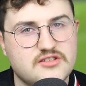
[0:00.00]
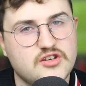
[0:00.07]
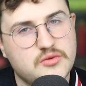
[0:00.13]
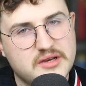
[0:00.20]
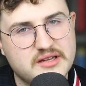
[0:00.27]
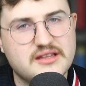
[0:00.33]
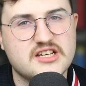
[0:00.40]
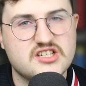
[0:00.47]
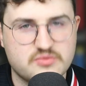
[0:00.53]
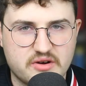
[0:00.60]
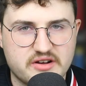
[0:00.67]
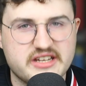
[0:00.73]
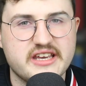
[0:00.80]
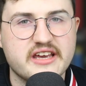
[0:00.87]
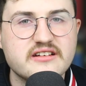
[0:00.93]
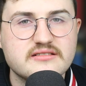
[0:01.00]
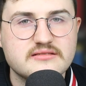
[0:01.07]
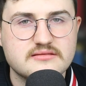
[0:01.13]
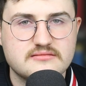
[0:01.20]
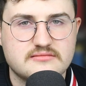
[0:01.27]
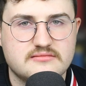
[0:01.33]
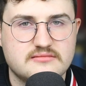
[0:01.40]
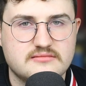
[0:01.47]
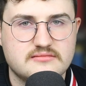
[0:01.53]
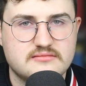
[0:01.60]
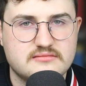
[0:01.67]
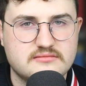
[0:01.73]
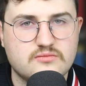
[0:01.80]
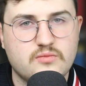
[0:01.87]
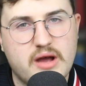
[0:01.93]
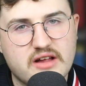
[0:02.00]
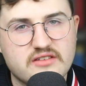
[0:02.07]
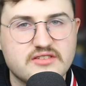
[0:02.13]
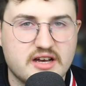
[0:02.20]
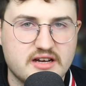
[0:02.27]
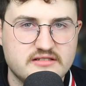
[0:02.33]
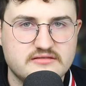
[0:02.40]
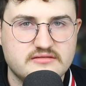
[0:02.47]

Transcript: You win this one, Ian. Well done.